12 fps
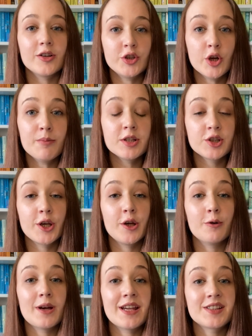Number
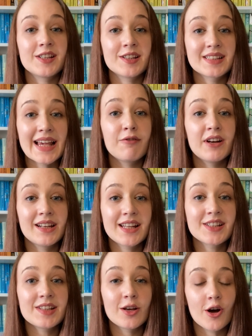2 is to set
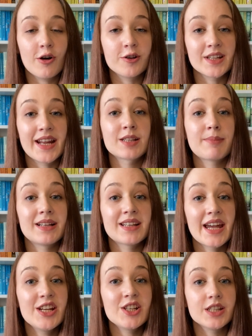realistic goals and
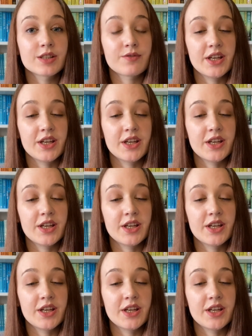expectations for